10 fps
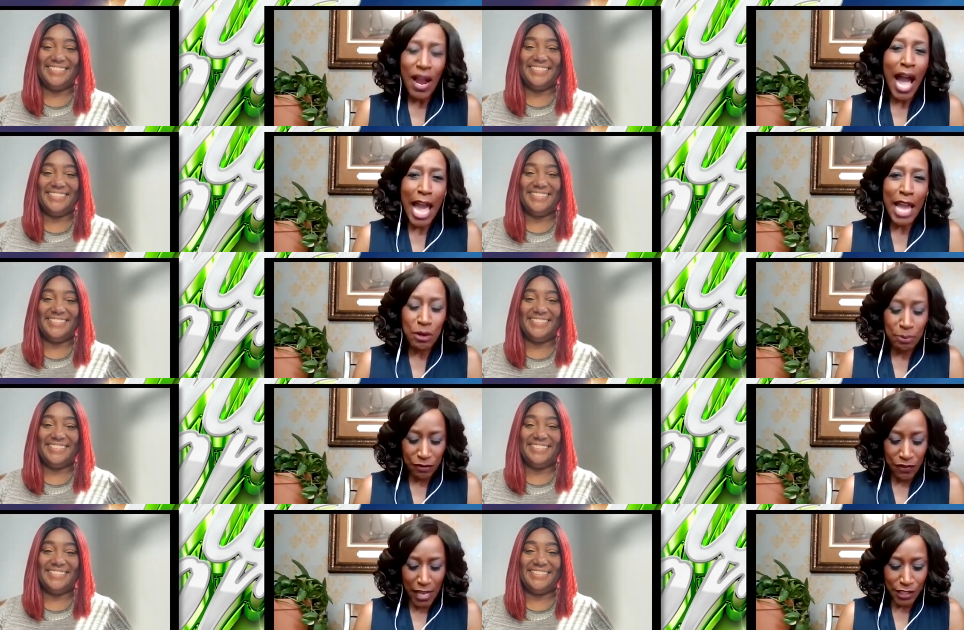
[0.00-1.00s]
Speaker 1: or hire
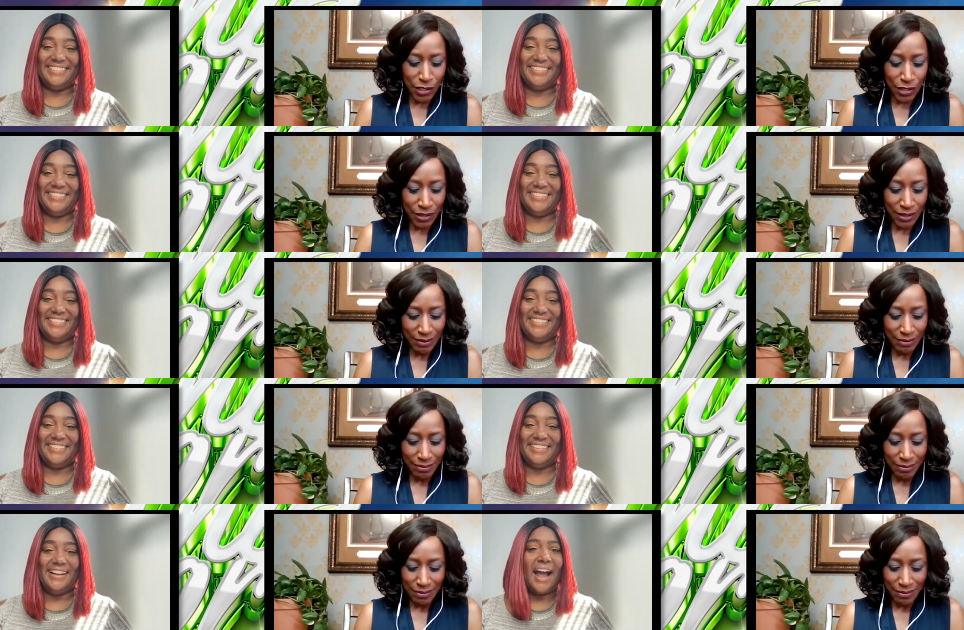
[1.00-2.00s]
a professional?
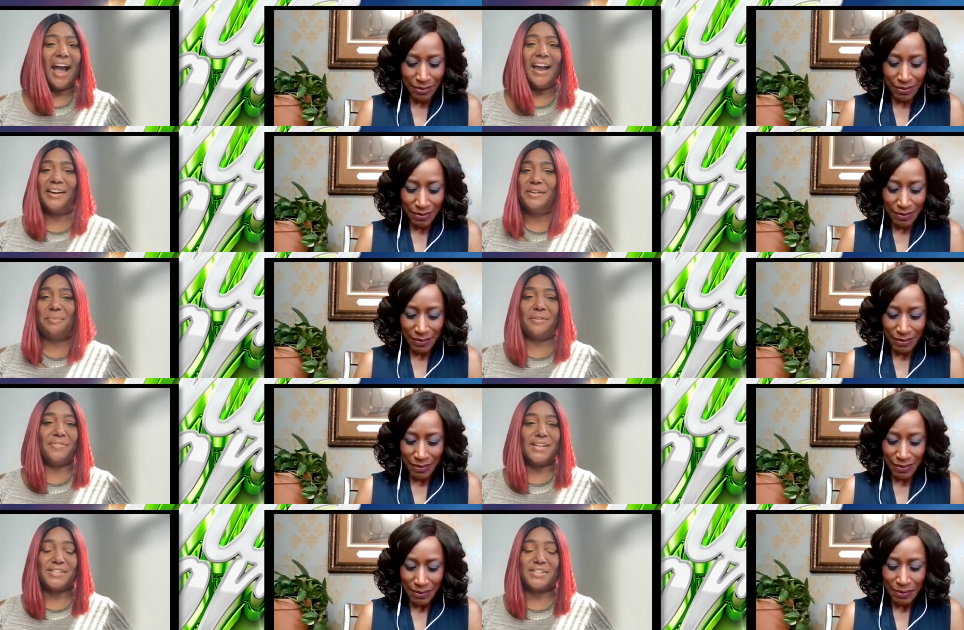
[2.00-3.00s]
Speaker 2: Hire a
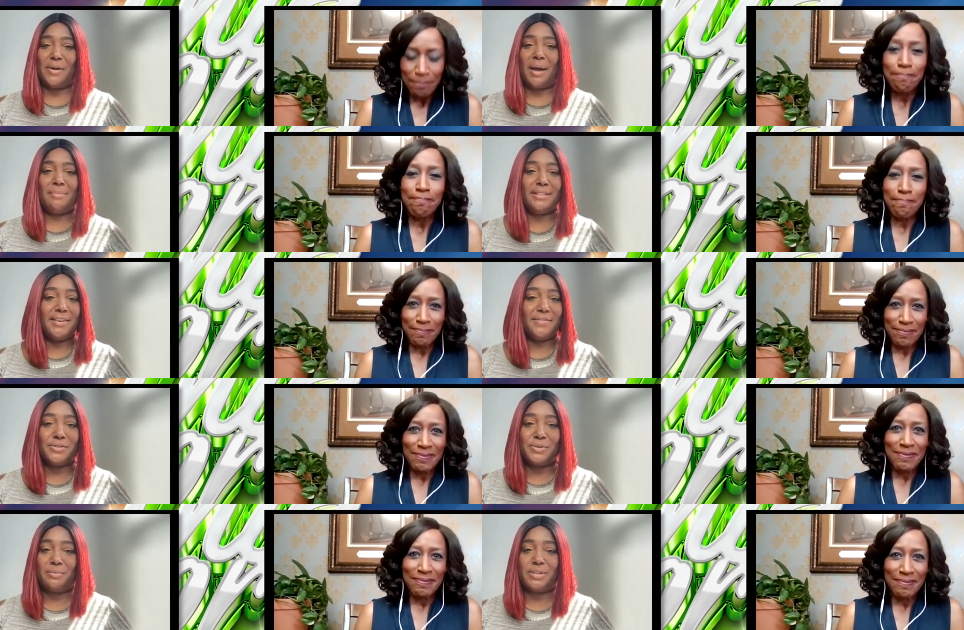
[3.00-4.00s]
professional. I believe in
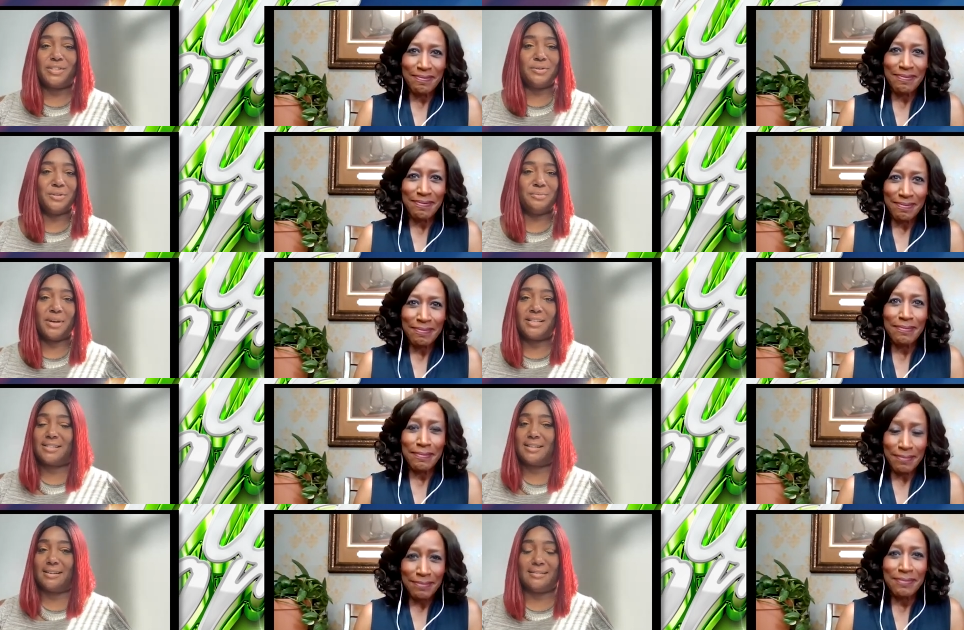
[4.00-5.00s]
doing what you do best,
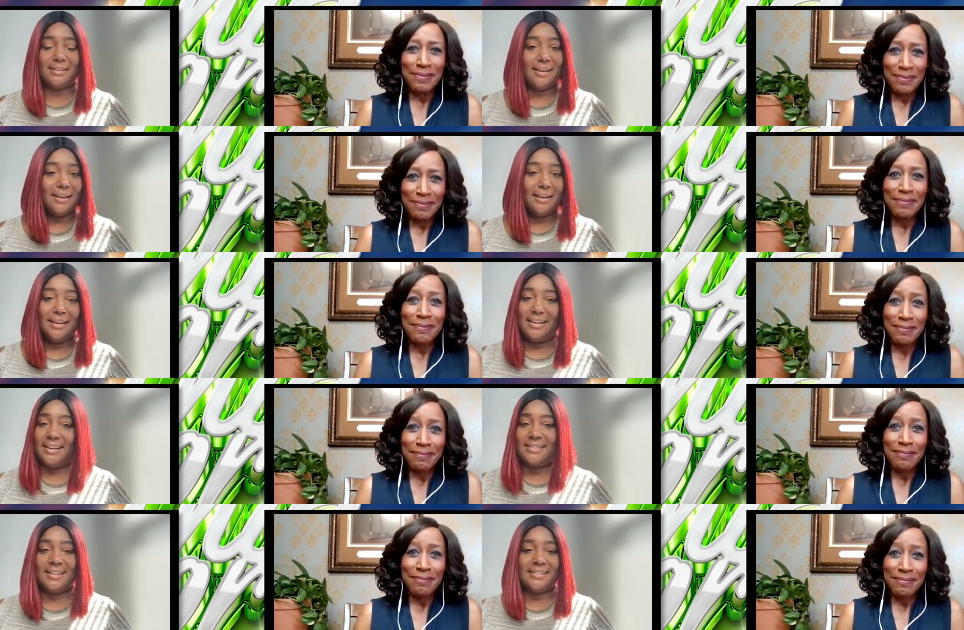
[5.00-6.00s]
and
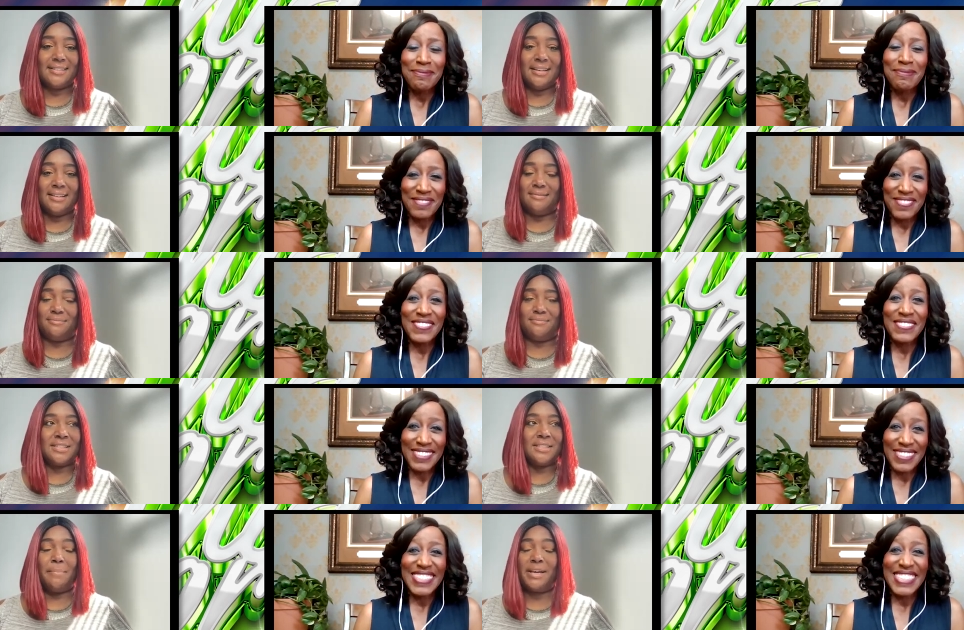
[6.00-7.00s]
it it it it's
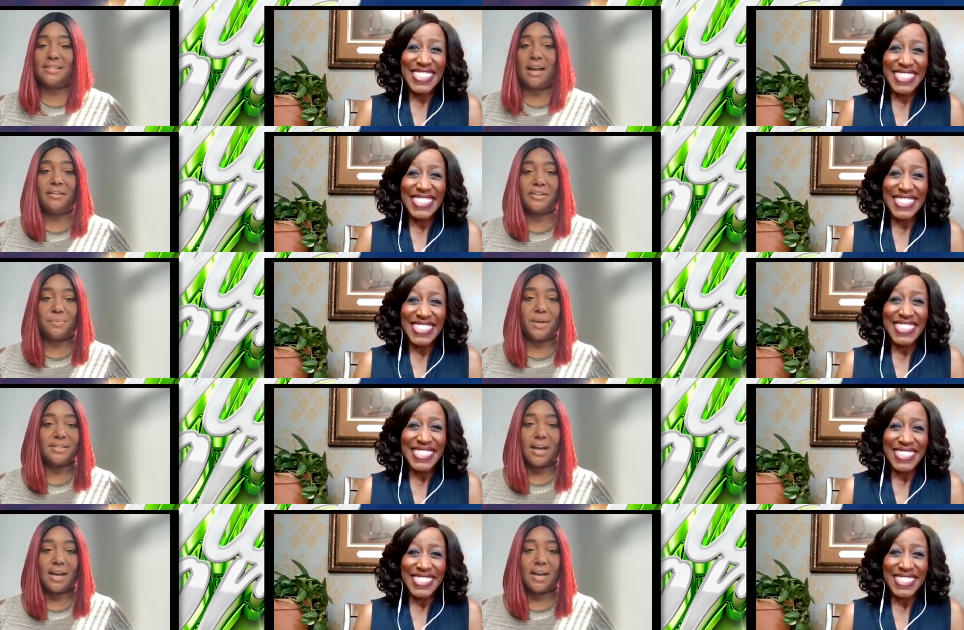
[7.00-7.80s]
the best dollar spent to